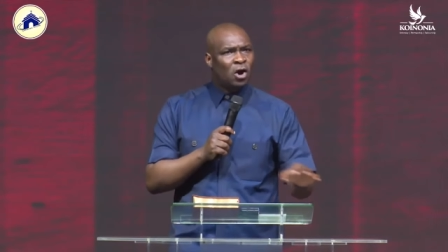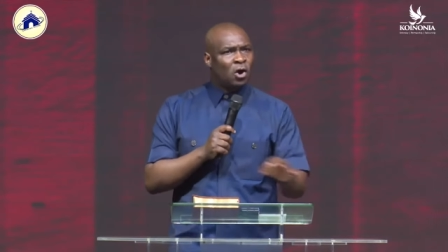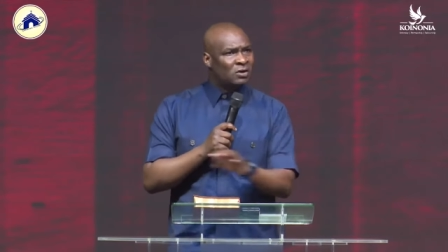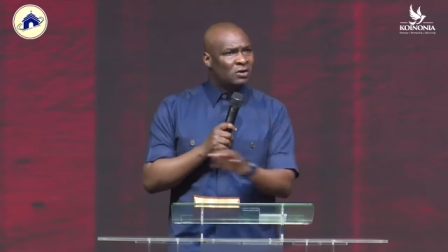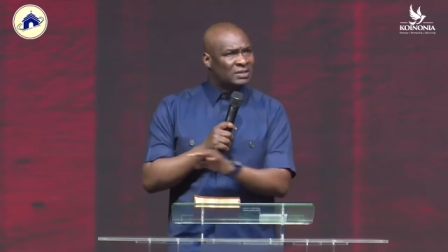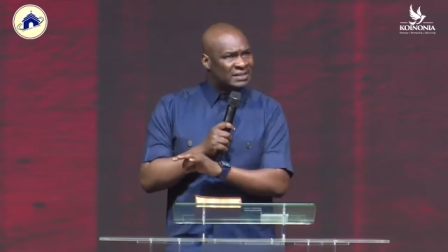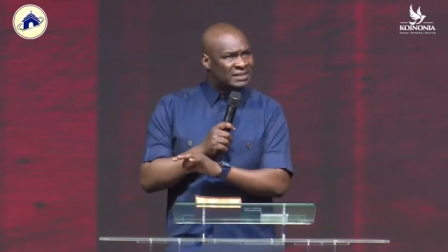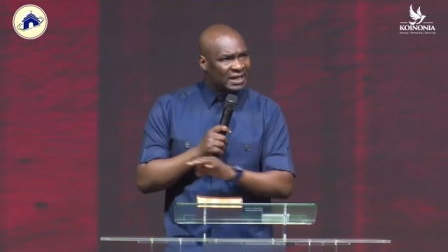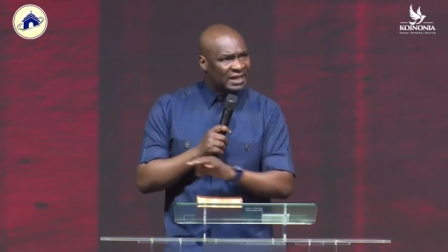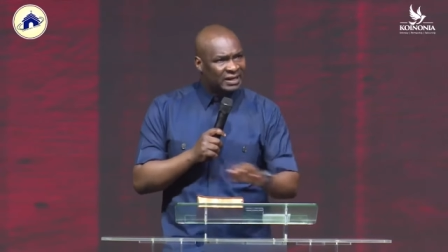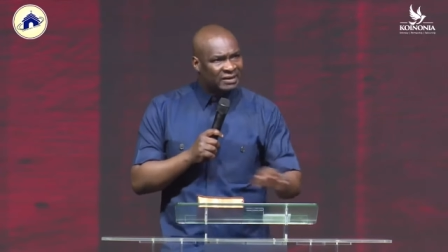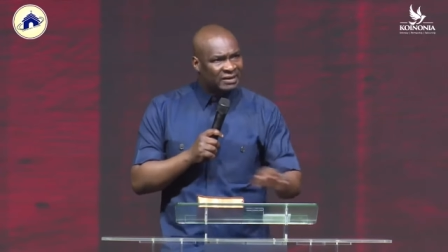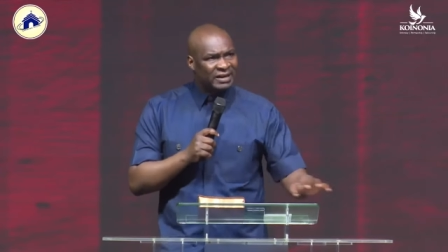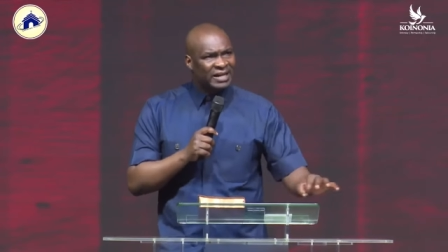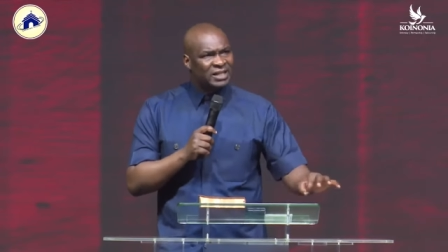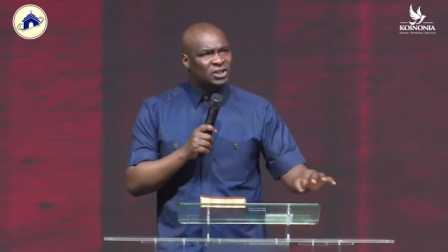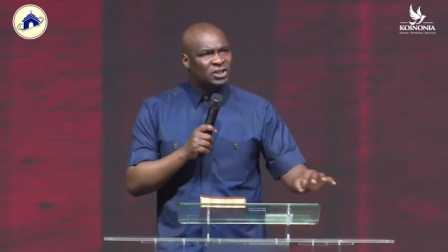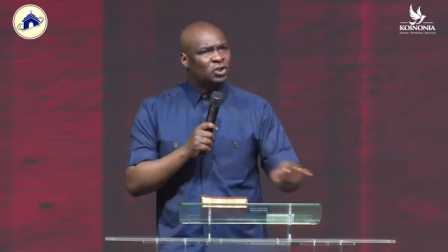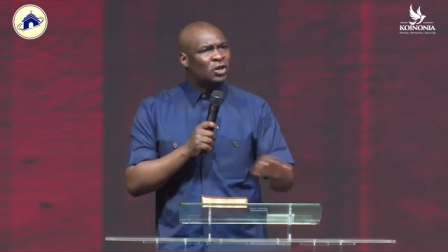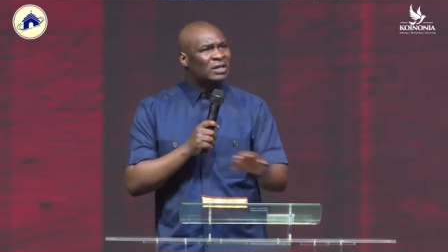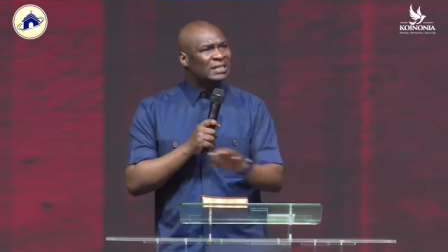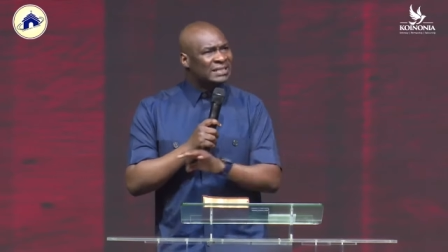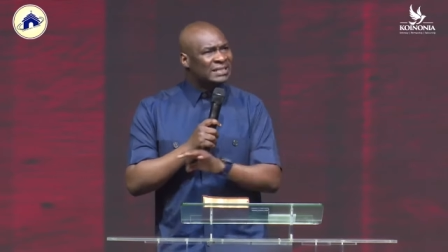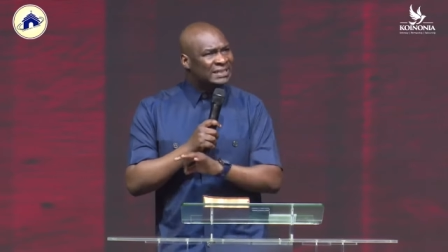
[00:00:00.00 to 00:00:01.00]

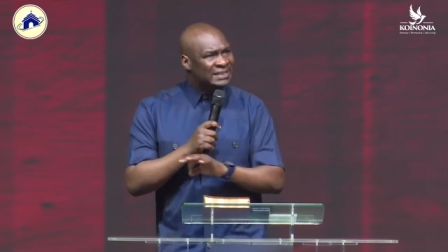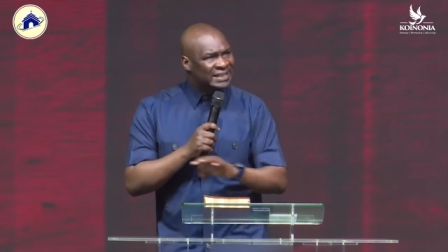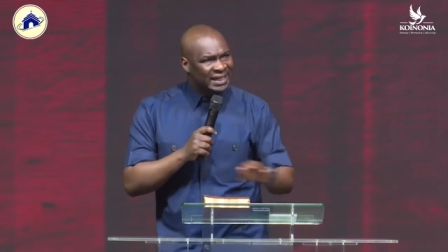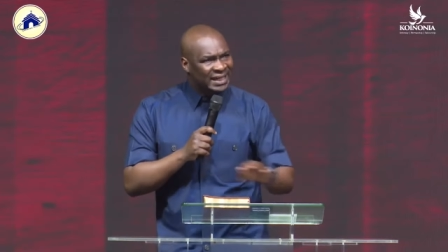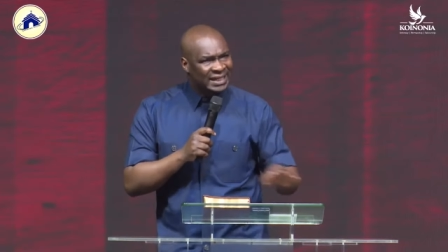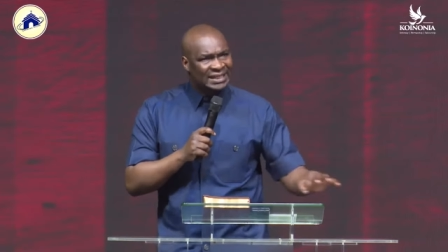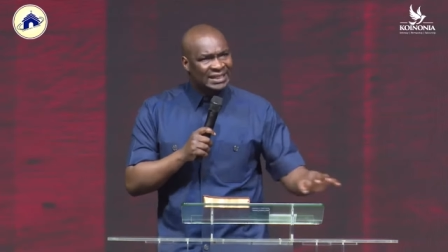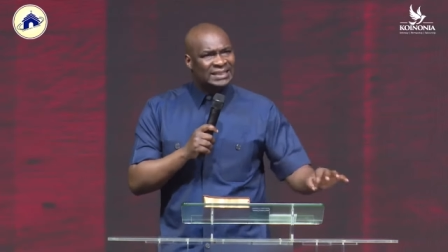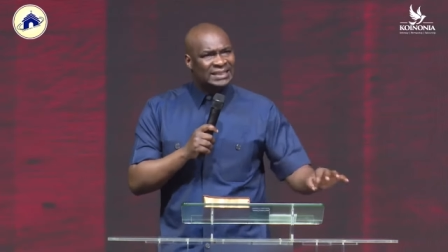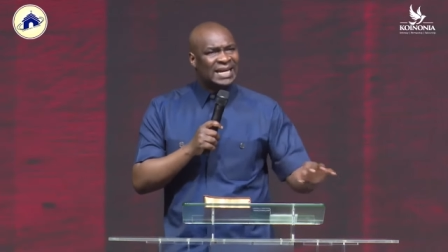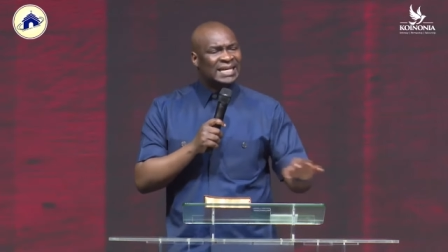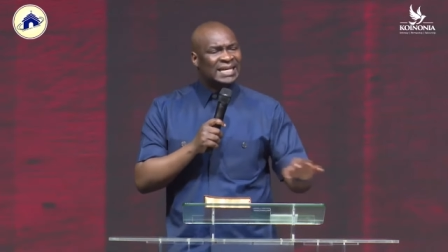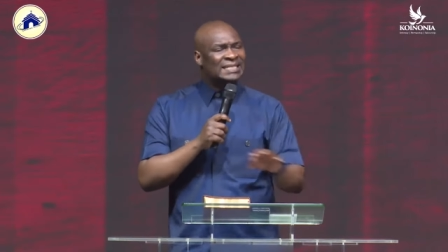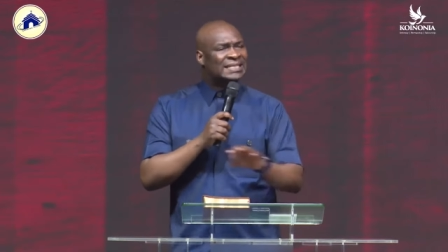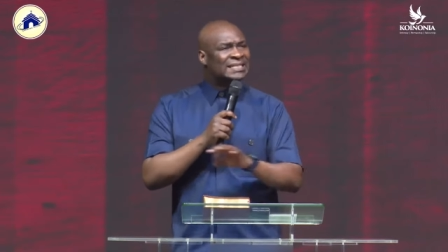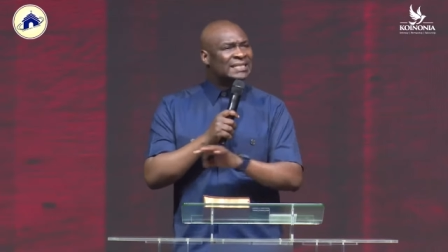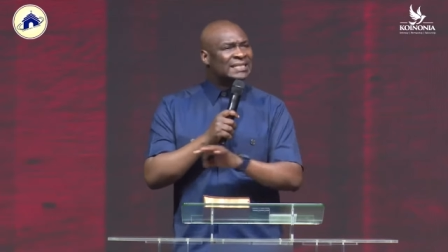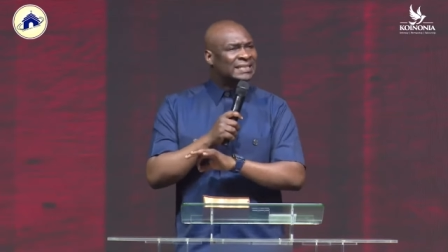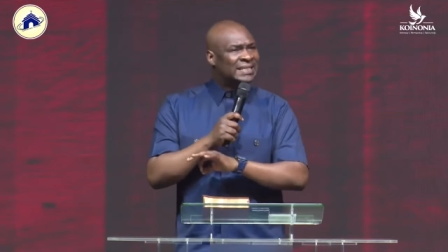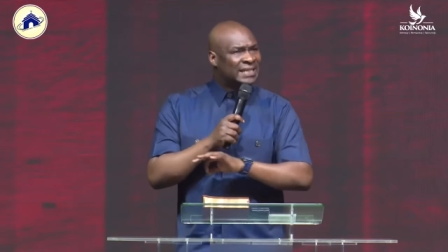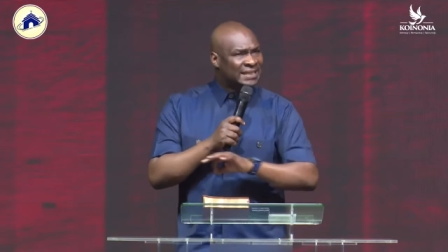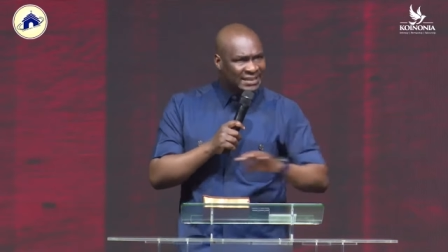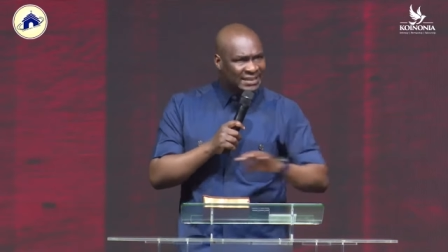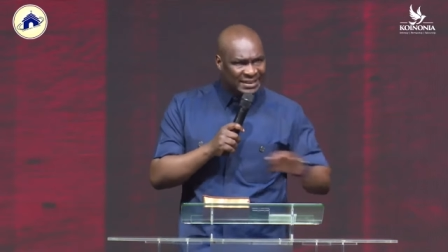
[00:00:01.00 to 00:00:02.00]
consecration, diligence,
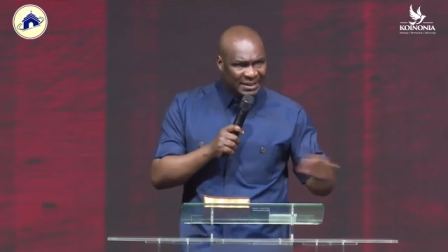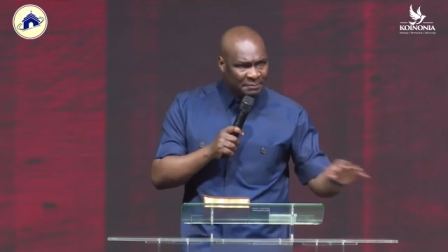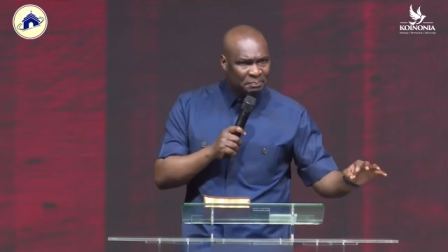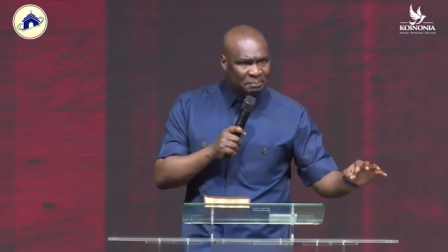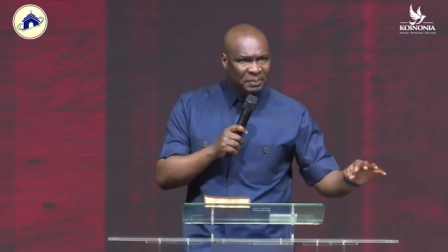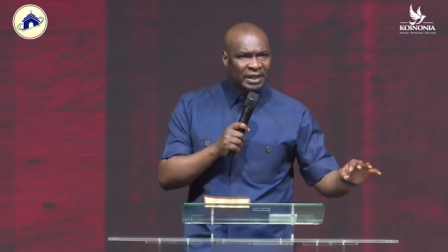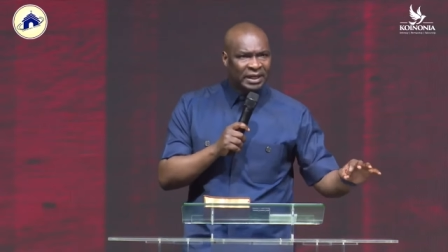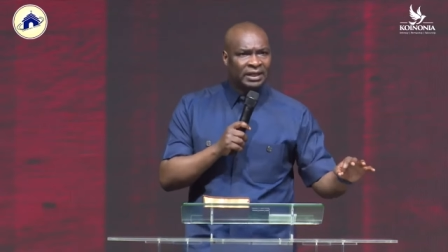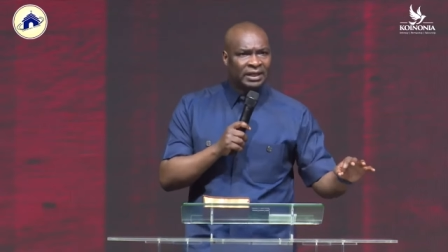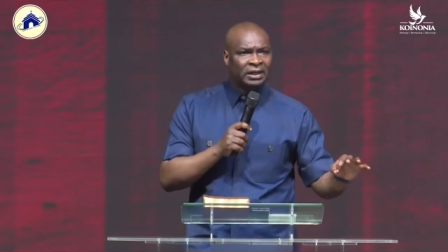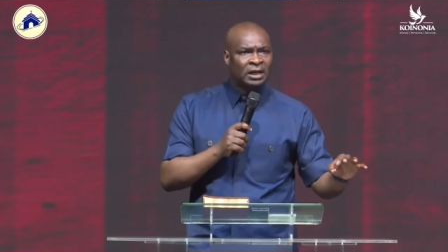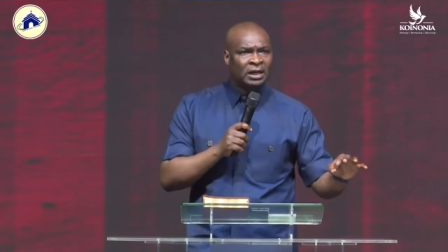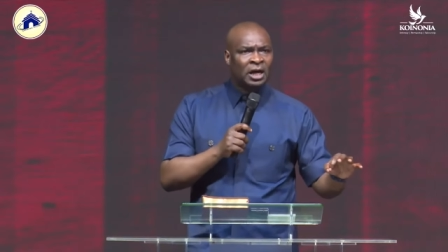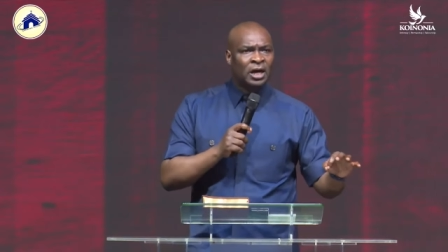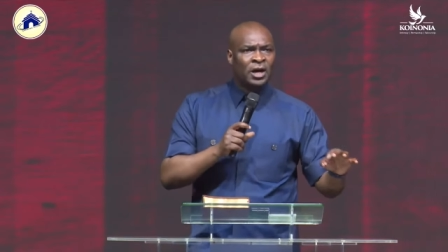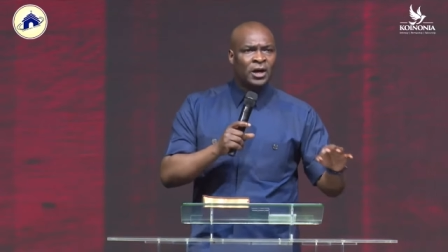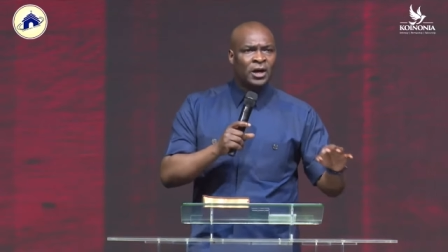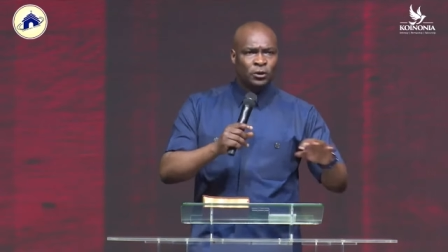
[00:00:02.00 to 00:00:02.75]
discipline